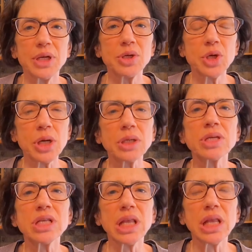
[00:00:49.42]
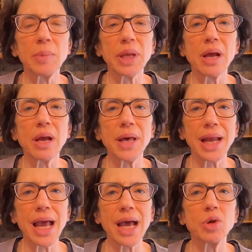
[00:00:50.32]
but talk to us a little bit
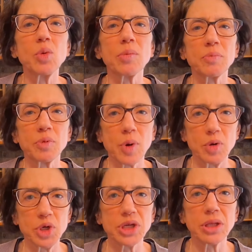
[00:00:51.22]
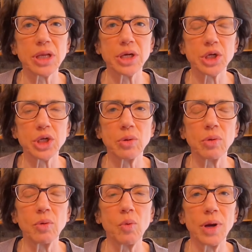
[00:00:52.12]
about how you approach the
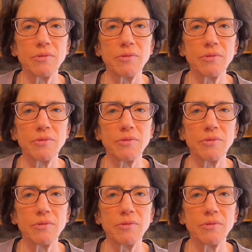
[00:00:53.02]
issue,